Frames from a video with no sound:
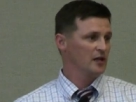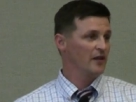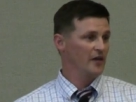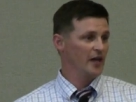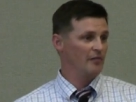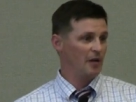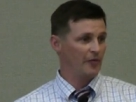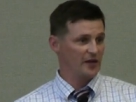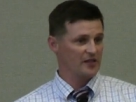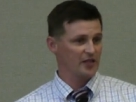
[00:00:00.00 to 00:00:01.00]
And then my
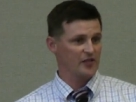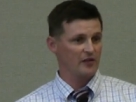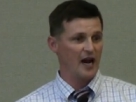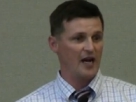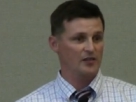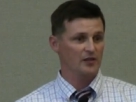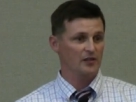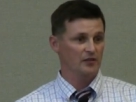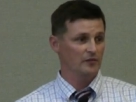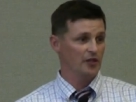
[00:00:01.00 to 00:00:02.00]
predecessor,
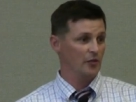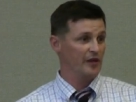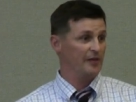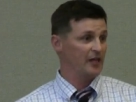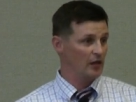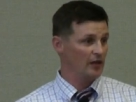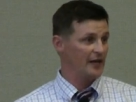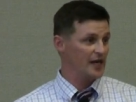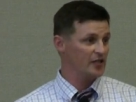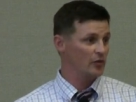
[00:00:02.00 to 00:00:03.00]
Axel, we've been
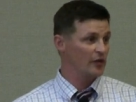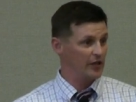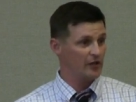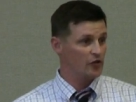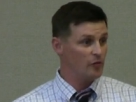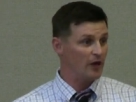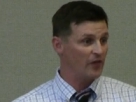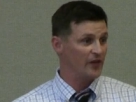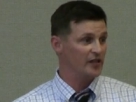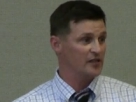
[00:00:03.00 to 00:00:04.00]
calling Axel, what are you going to do
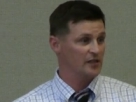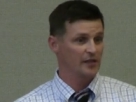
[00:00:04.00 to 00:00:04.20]
about this?